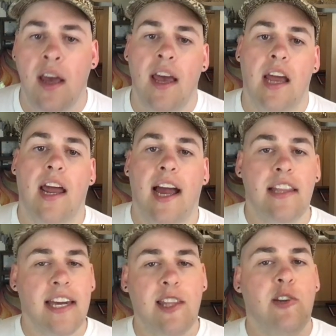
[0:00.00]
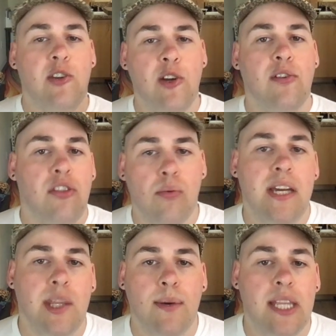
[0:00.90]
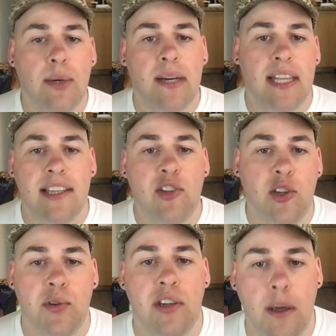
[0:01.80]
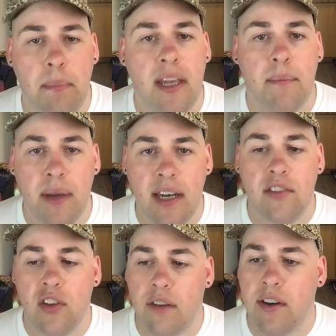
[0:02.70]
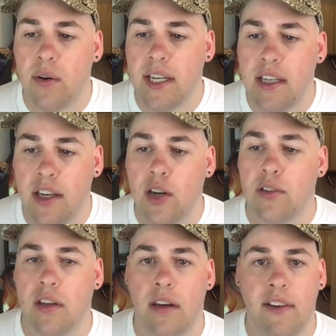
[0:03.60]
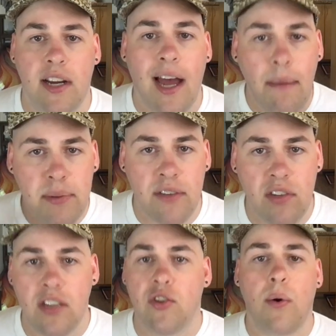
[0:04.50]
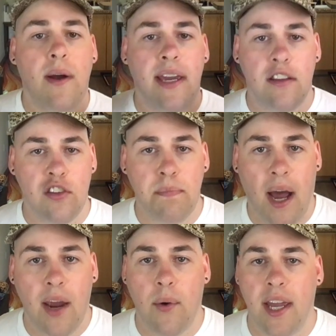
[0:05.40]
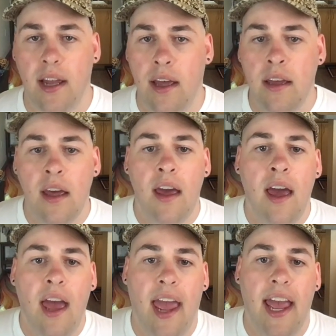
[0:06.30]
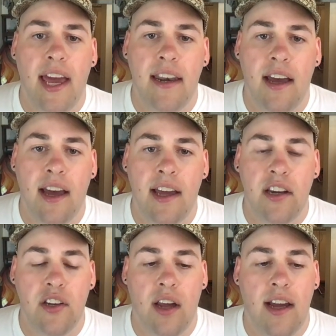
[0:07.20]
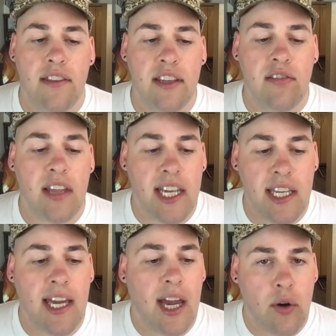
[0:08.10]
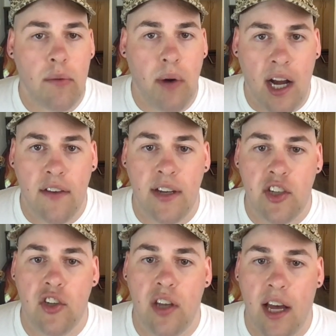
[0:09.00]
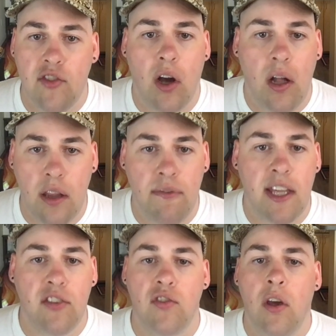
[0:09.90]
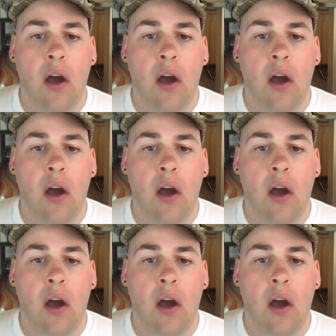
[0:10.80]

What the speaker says: And I like that it's 333. That's interesting, but it's a very it's a very uplifting story, inspiring. And this lady, Erin Brockovich, does all of this